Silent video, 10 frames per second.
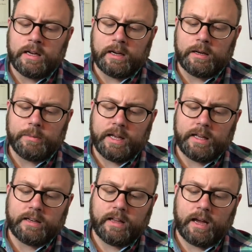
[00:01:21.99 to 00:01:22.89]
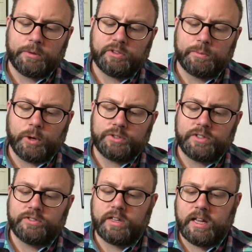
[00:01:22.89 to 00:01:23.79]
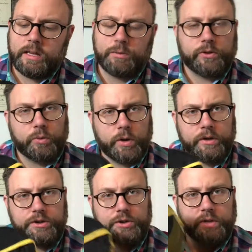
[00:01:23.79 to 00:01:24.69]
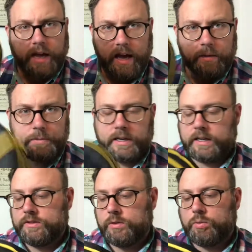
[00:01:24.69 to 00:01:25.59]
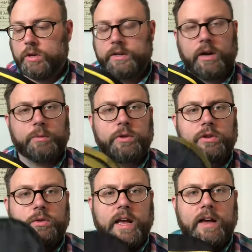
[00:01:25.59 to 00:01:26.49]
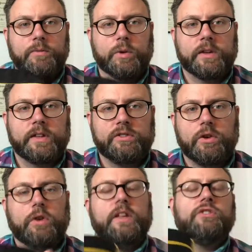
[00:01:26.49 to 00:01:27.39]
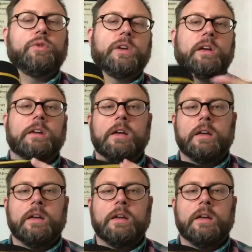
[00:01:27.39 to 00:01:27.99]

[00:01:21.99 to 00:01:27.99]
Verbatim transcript: Um, and I was approached and said, "Hey, brother, where is your cap?" And I said, "Well, I, I really don't have one." And they said, "Oh, that's okay."